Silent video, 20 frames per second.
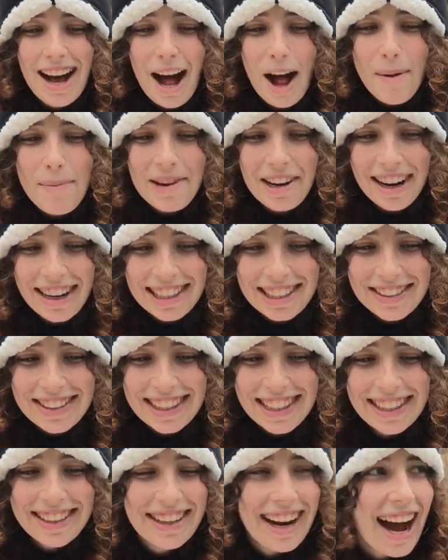I'll be honest with
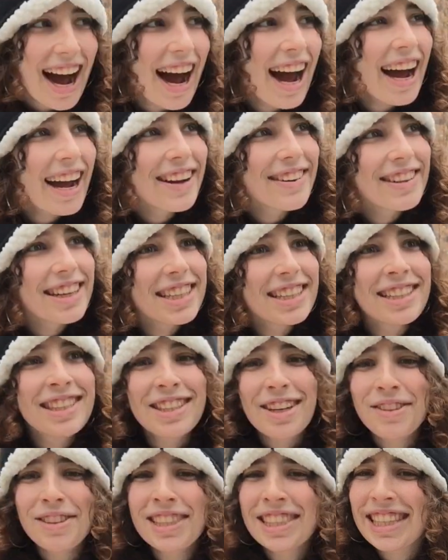you, I was
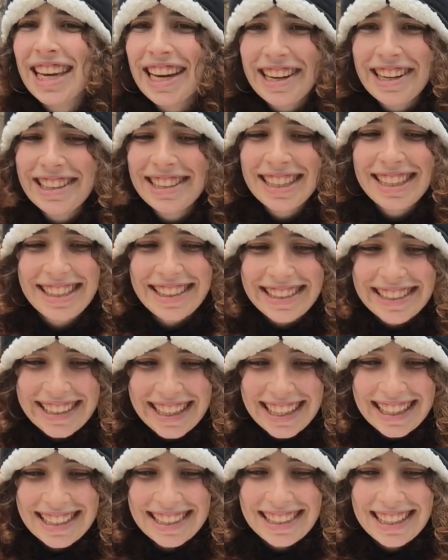so scared to do
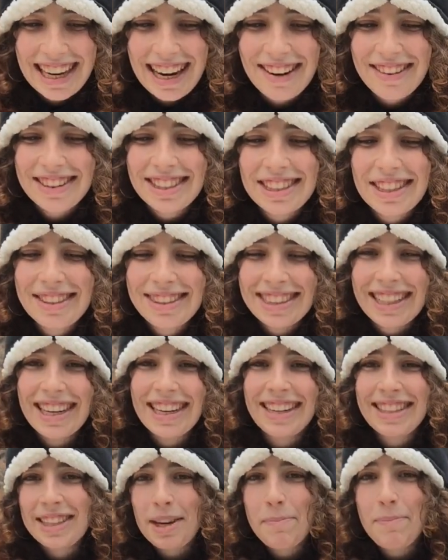this, and I was so
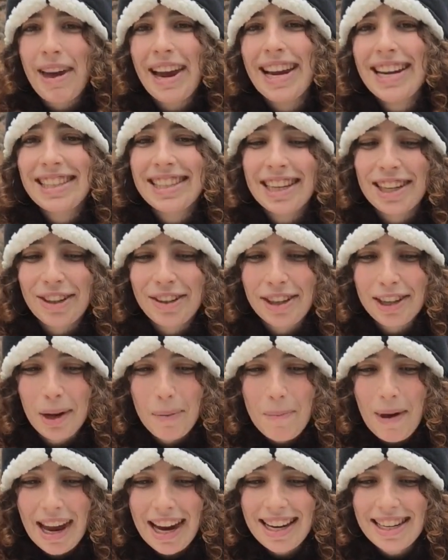scared to paint in acrylic
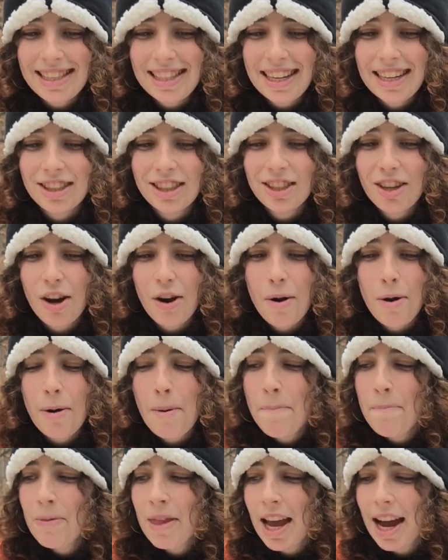paint, and so
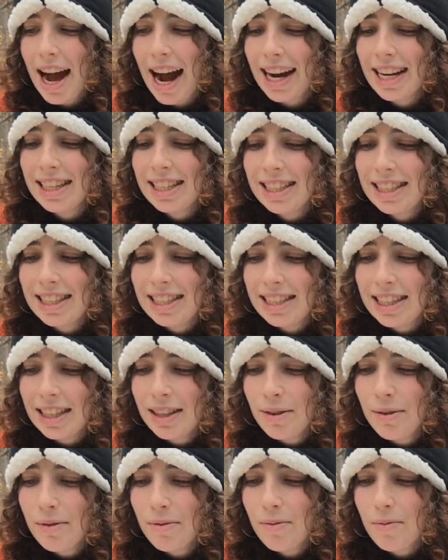I
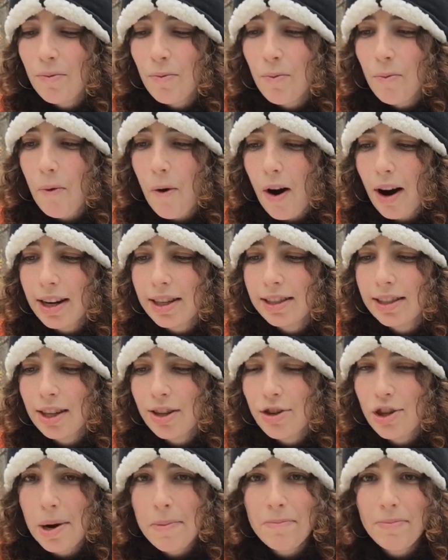didn't want to
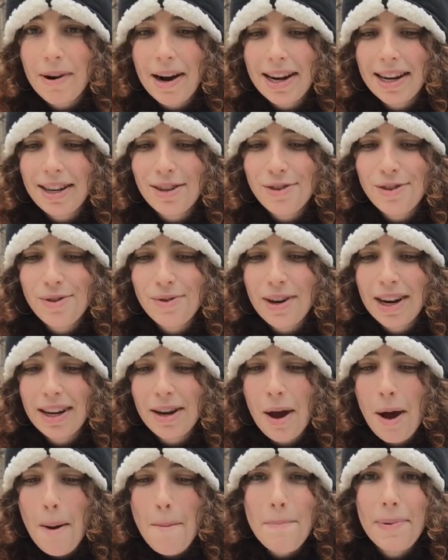jump right into it,
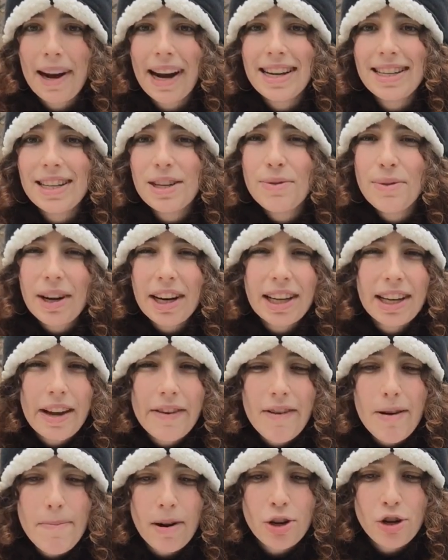but I didn't want to give
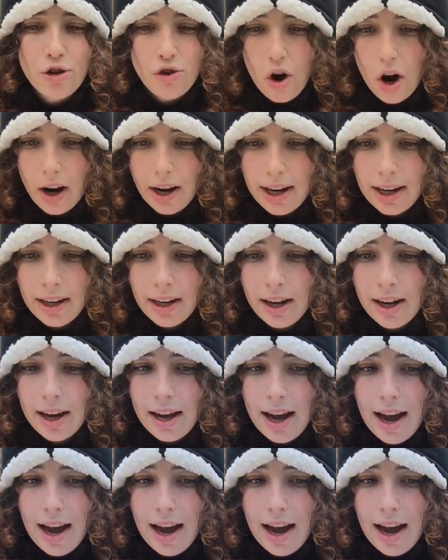up on drawing